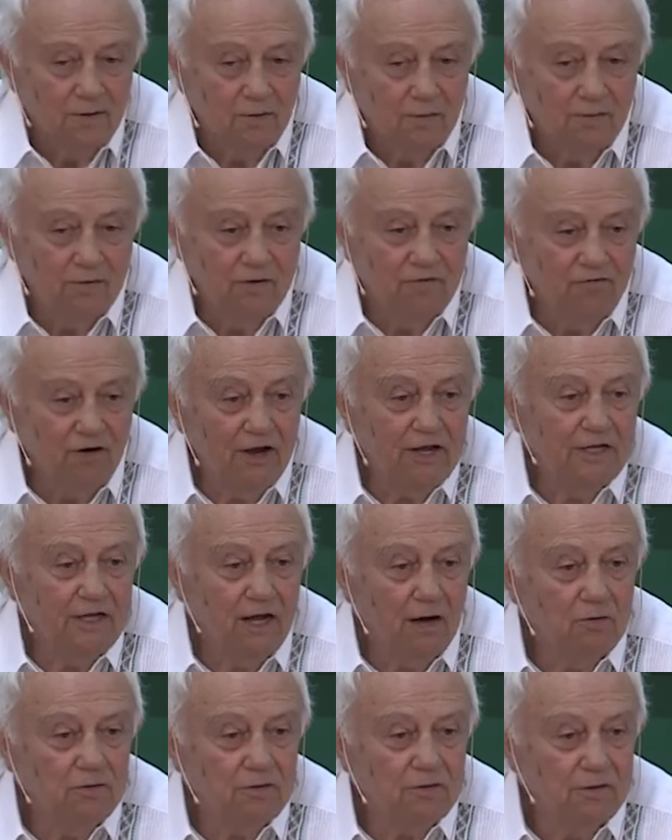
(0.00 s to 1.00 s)
we find
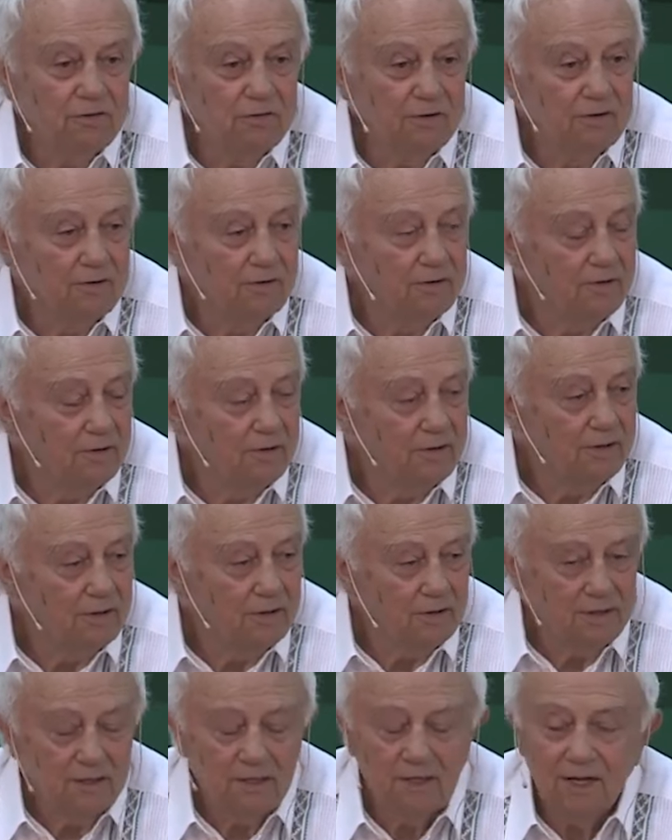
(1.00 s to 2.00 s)
out
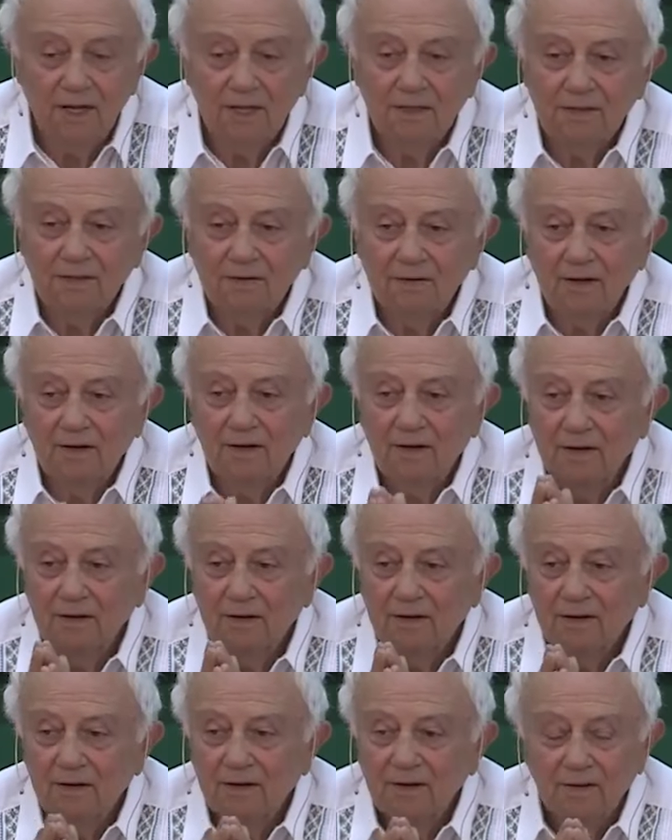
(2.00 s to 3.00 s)
that uh,
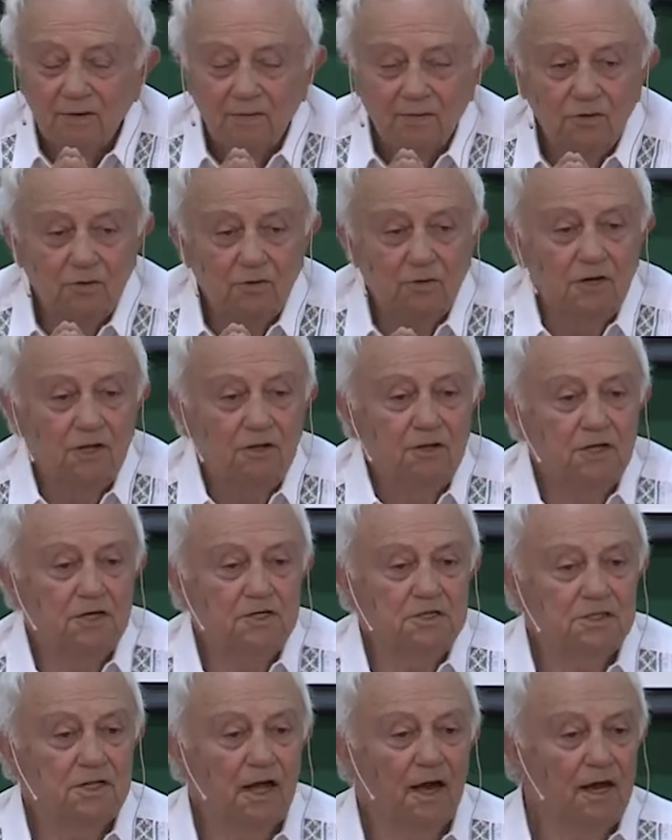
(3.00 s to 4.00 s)
during
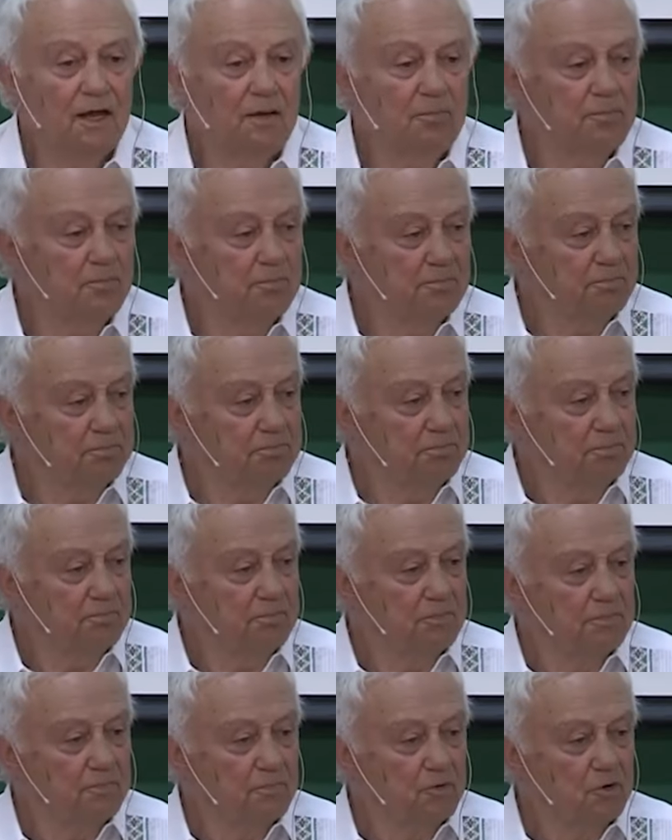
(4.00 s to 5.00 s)
this time,
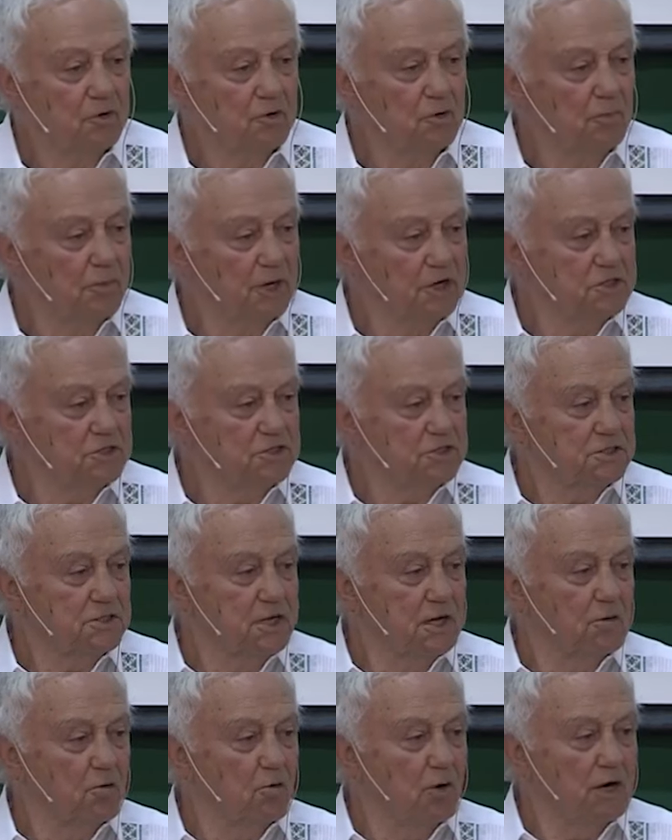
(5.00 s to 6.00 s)
humans,
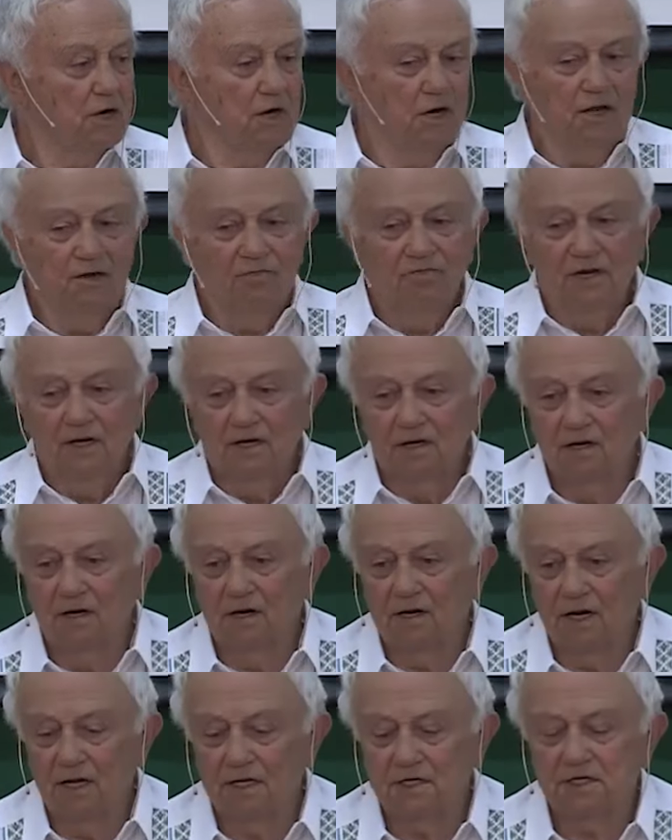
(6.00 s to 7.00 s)
they were
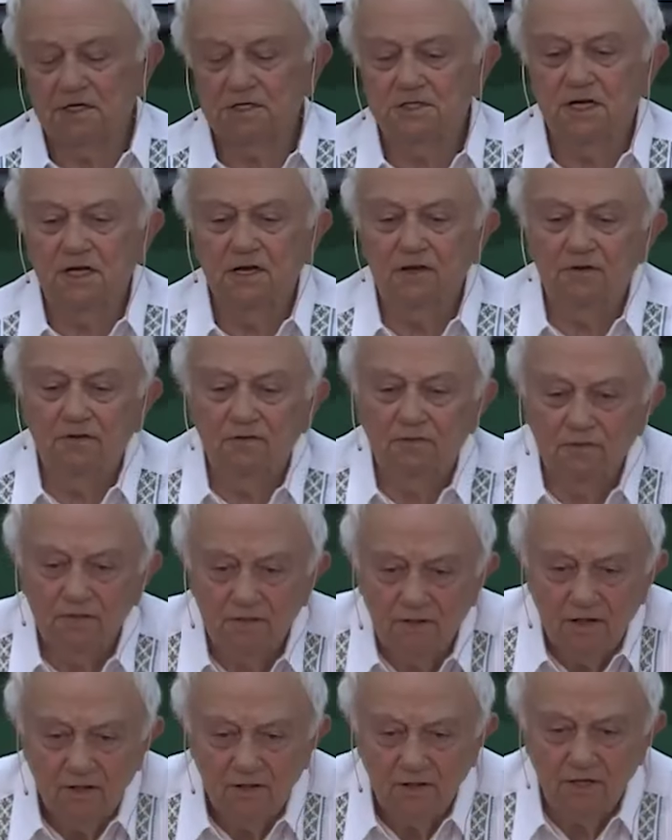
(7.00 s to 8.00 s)
living, let us say,
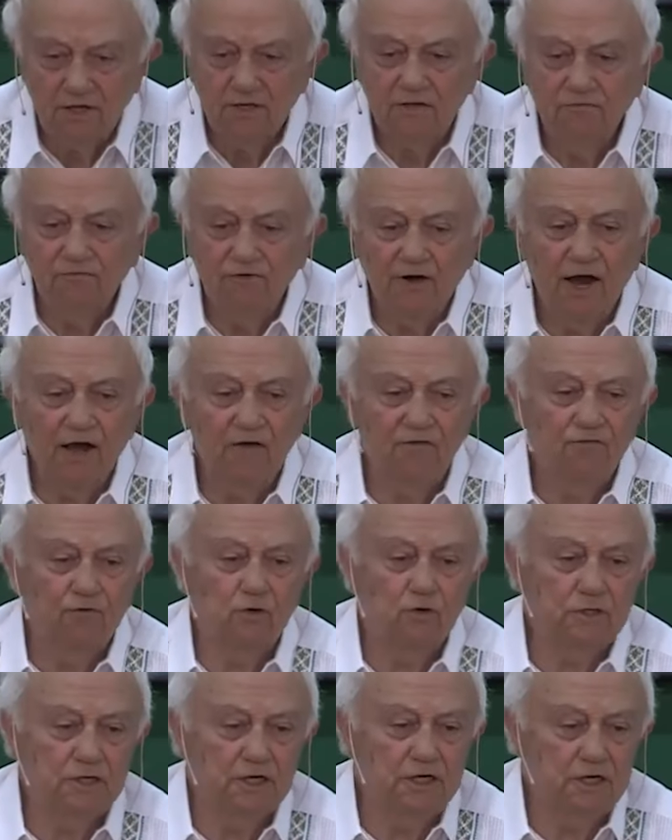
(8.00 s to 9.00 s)
35,
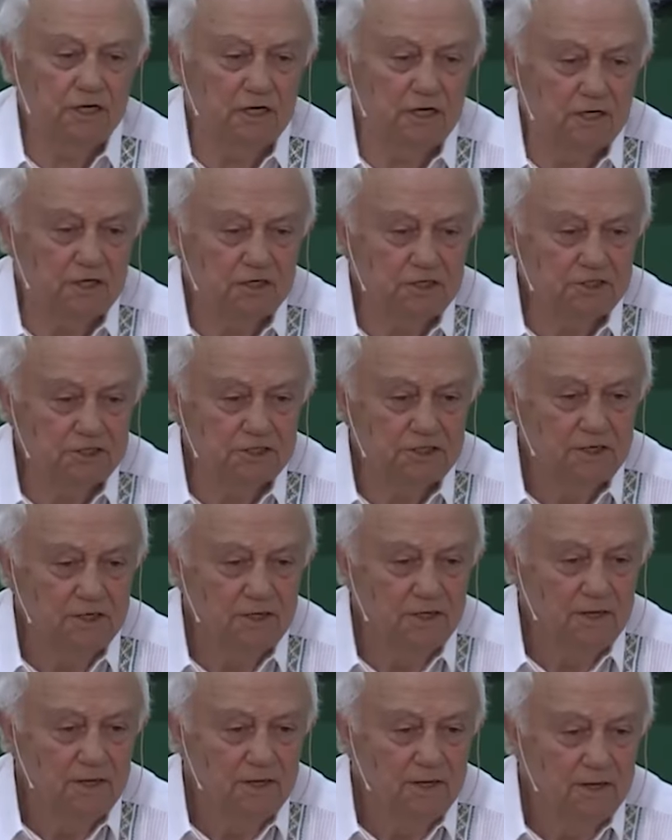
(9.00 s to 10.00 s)
40 years,
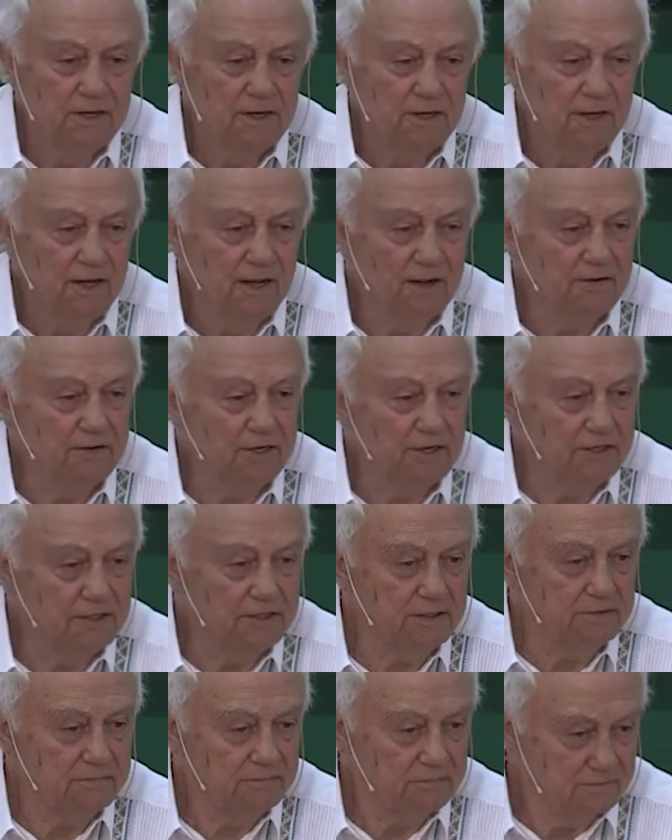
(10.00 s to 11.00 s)
and
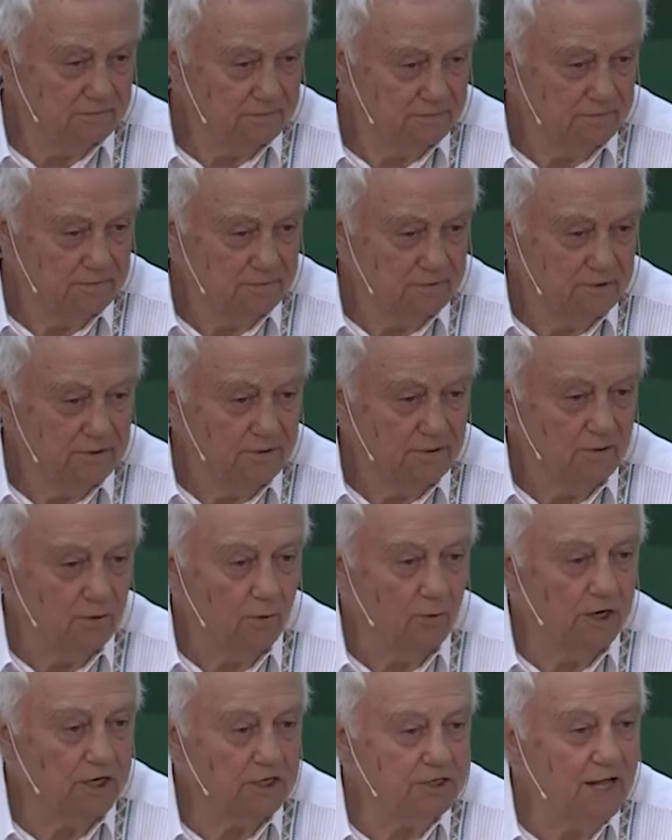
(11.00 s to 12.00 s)
then
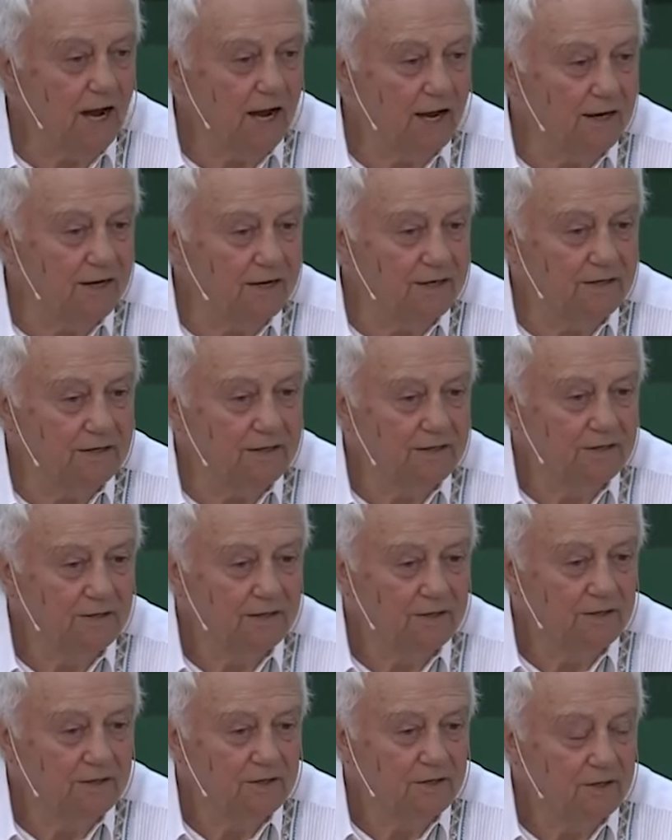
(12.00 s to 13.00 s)
were dying.
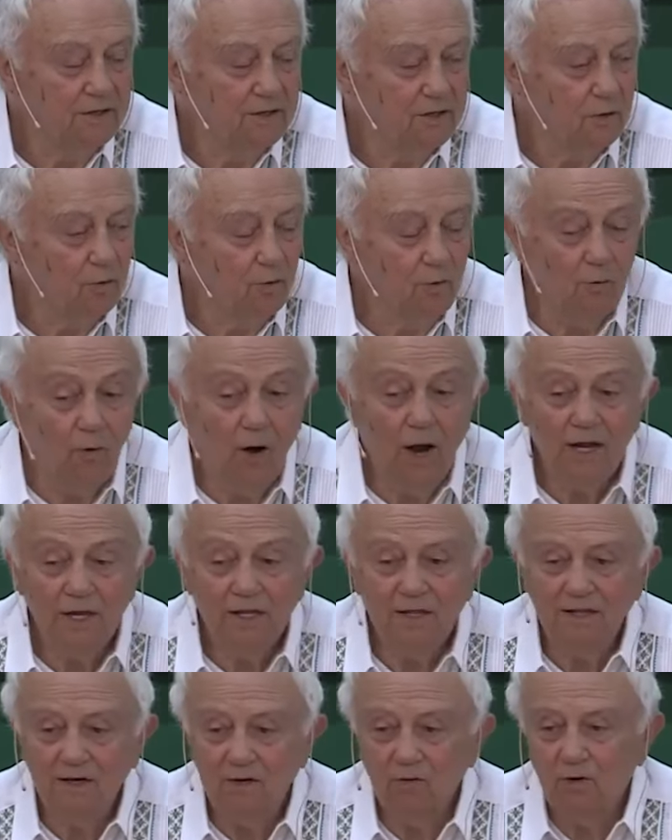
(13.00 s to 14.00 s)
Why
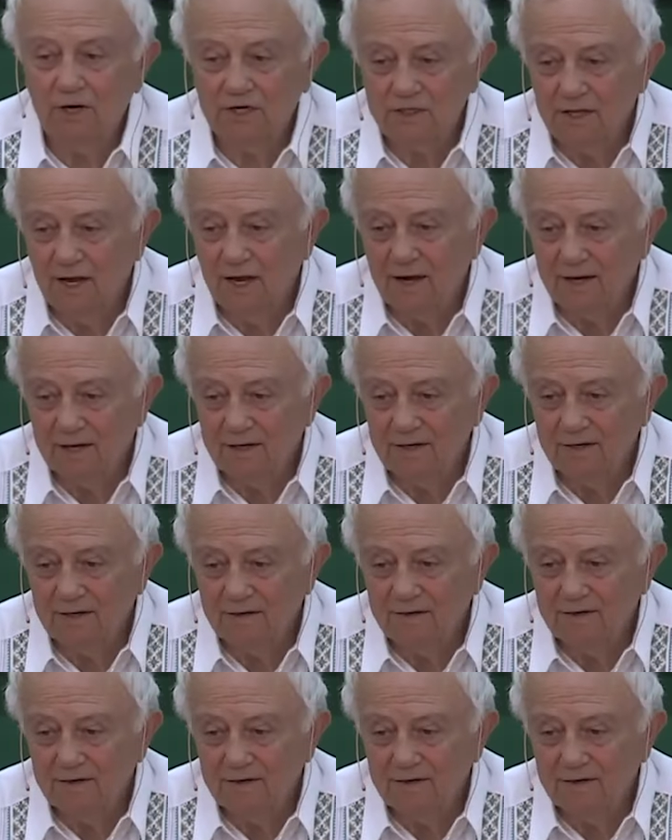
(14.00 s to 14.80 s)
they were dying?